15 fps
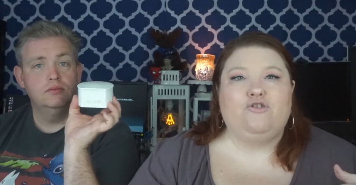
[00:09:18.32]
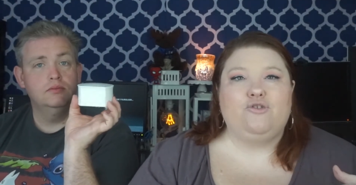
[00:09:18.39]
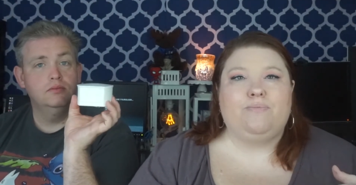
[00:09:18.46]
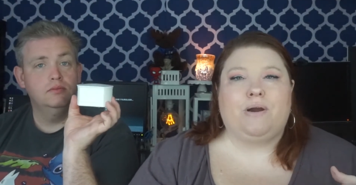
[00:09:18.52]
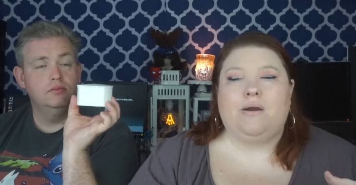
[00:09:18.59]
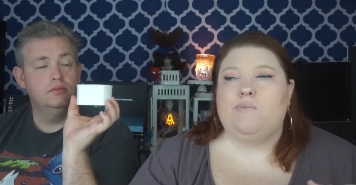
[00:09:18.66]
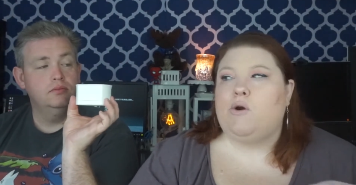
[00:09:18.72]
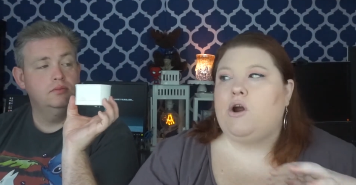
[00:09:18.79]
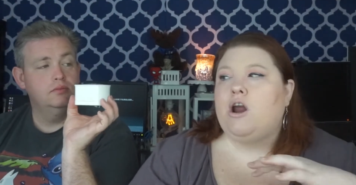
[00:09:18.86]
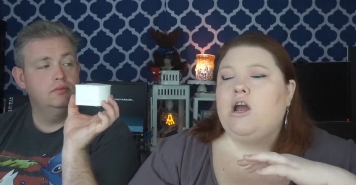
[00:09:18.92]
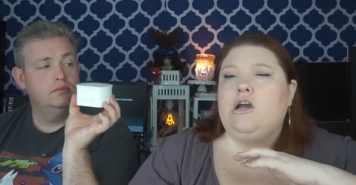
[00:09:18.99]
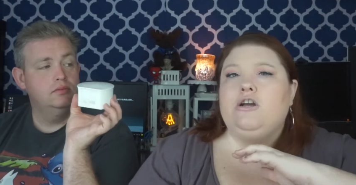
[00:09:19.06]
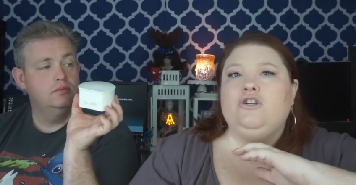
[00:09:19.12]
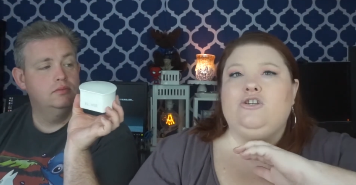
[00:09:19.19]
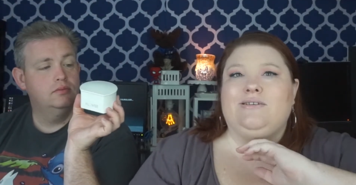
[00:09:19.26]
Speaker 1: Drew Barrymore.
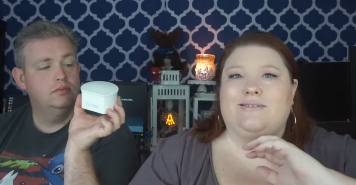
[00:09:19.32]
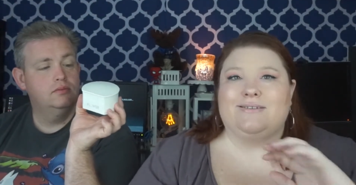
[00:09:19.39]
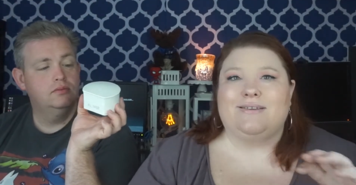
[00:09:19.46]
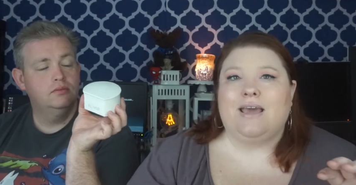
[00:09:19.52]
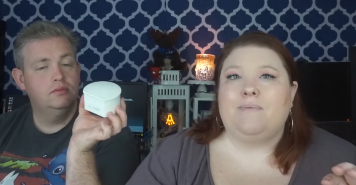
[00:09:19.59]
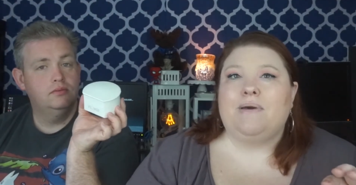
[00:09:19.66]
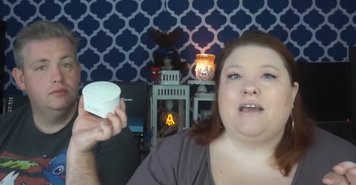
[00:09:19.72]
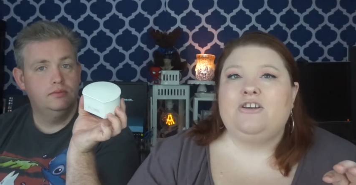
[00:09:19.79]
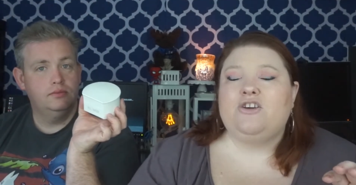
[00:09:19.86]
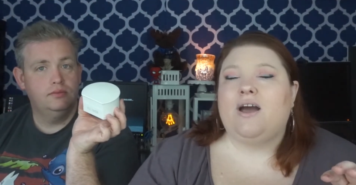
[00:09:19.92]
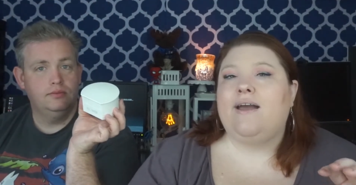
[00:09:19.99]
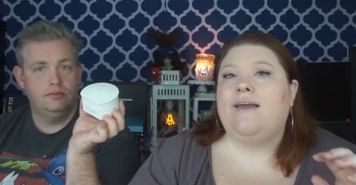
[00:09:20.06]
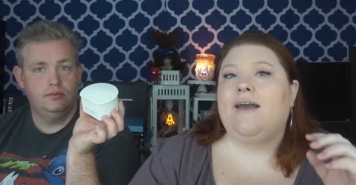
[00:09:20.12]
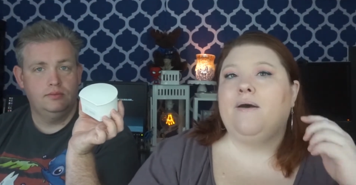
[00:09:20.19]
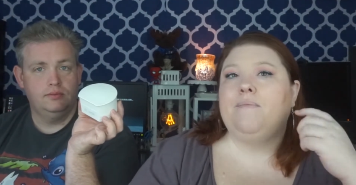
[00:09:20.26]
She's the same age I
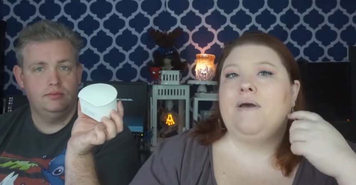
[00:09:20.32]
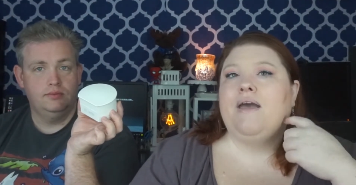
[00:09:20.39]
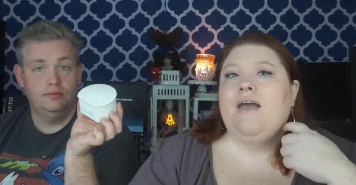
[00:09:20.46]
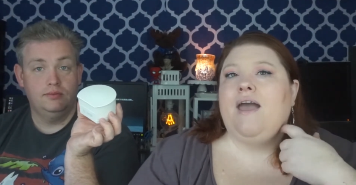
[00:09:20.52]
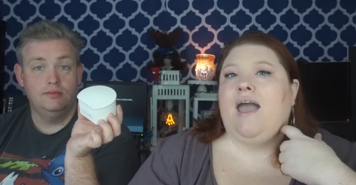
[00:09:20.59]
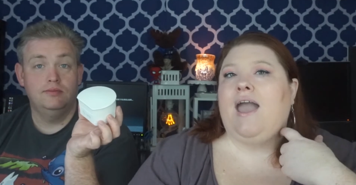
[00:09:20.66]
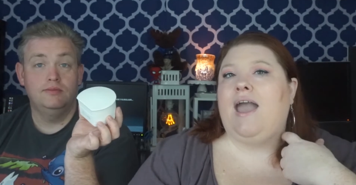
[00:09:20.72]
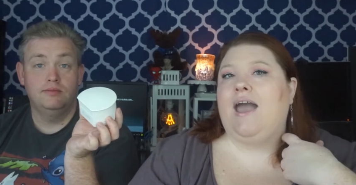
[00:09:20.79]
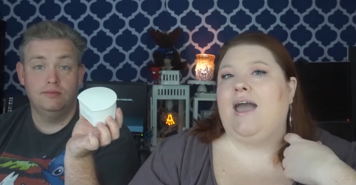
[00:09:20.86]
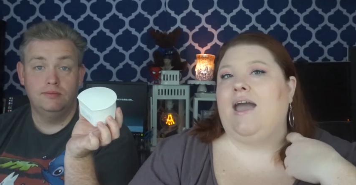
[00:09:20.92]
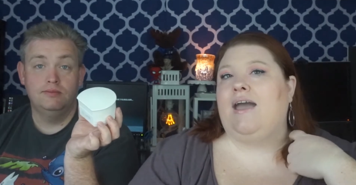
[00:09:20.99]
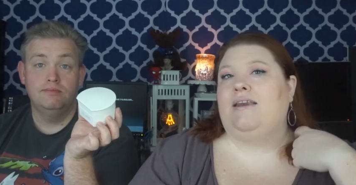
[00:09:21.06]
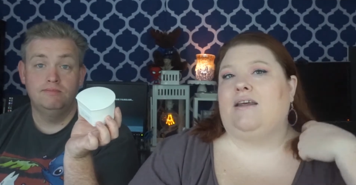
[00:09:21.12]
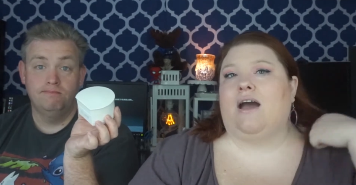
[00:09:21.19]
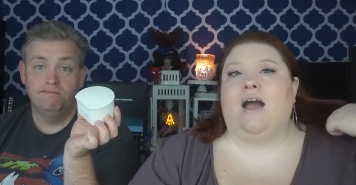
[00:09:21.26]
am,
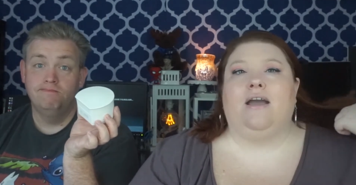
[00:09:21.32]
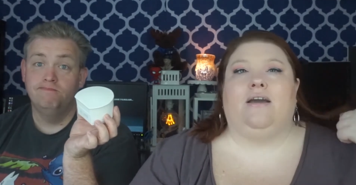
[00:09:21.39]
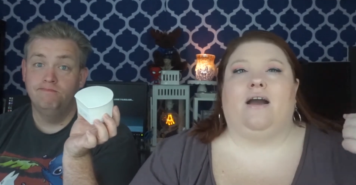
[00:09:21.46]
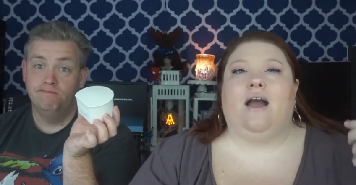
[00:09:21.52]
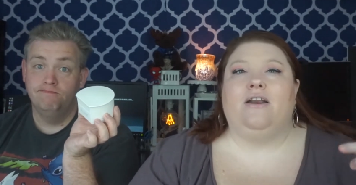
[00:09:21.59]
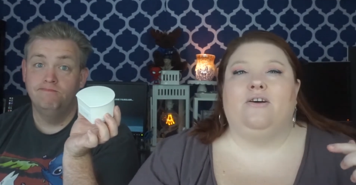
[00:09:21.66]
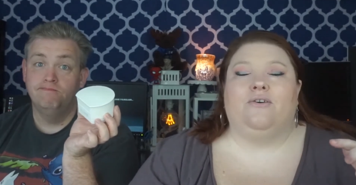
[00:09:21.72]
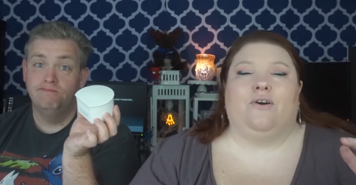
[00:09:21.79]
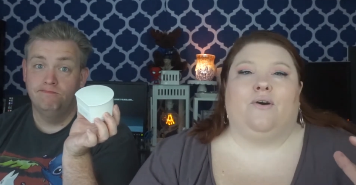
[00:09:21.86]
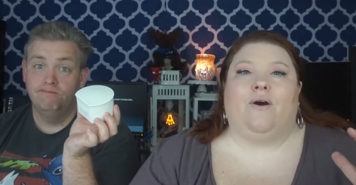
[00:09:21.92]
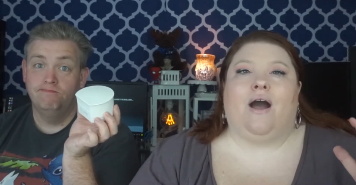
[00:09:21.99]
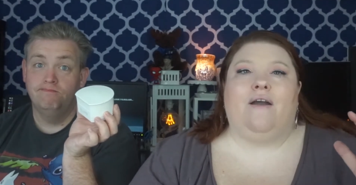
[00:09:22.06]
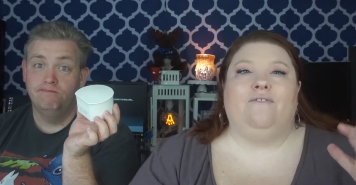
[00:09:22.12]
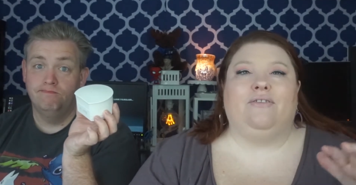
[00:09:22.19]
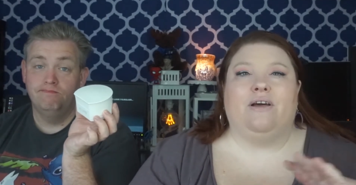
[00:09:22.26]
and I, I don't know,
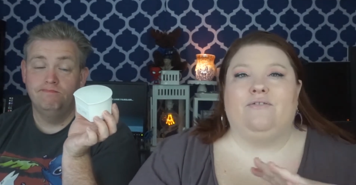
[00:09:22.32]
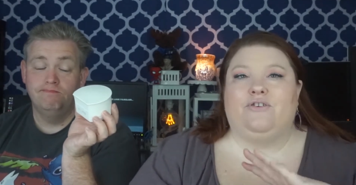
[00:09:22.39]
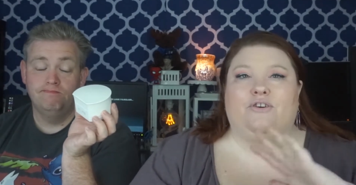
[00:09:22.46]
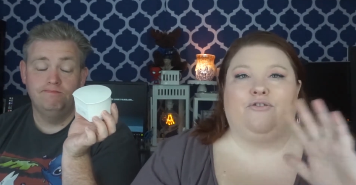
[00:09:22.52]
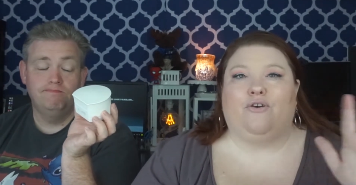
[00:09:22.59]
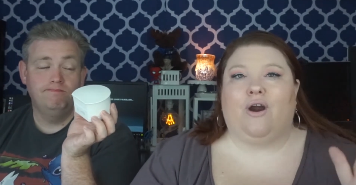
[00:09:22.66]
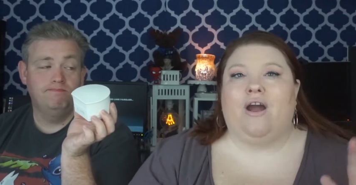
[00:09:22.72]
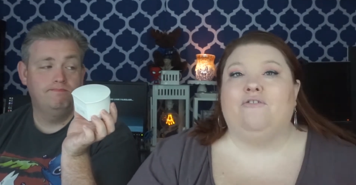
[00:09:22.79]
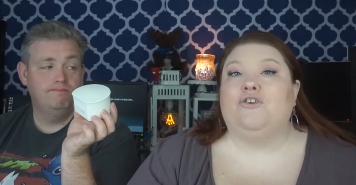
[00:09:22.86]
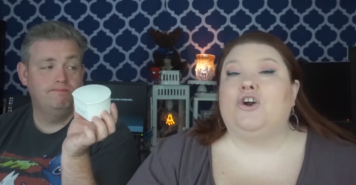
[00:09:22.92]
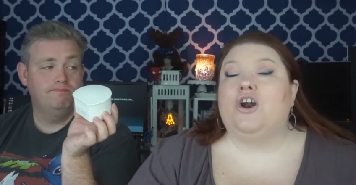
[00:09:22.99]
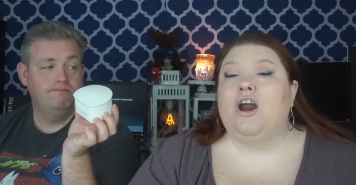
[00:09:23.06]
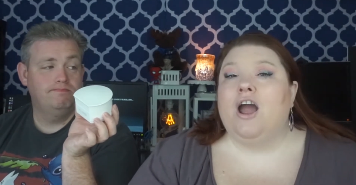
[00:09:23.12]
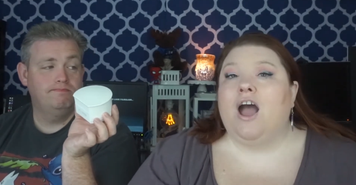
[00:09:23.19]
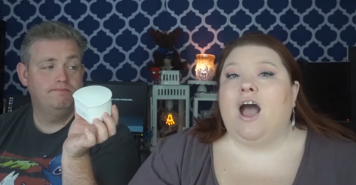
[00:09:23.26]
I've loved her forever.